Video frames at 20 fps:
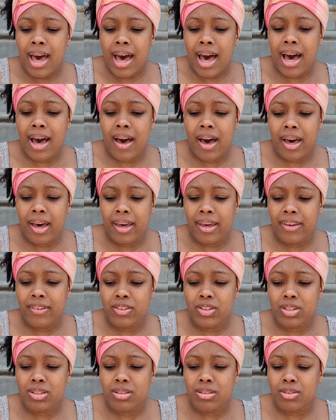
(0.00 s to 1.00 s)
I
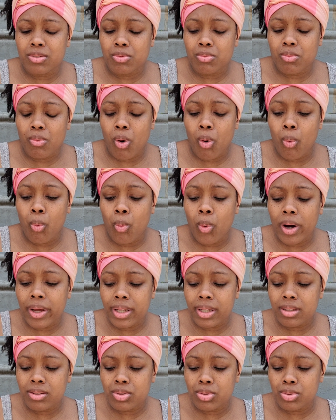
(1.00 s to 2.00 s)
just
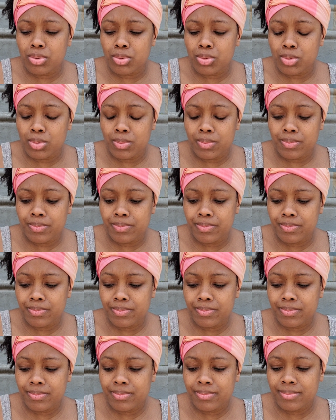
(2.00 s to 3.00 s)
wanted to
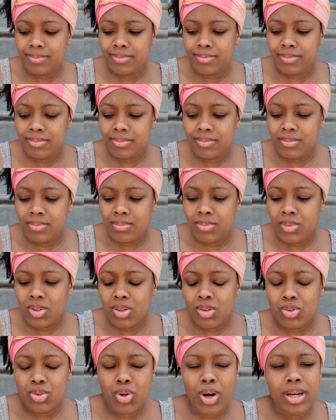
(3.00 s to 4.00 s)

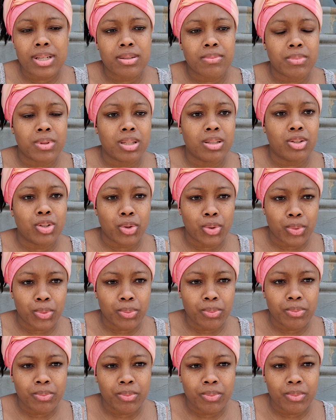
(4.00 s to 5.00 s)
try something new.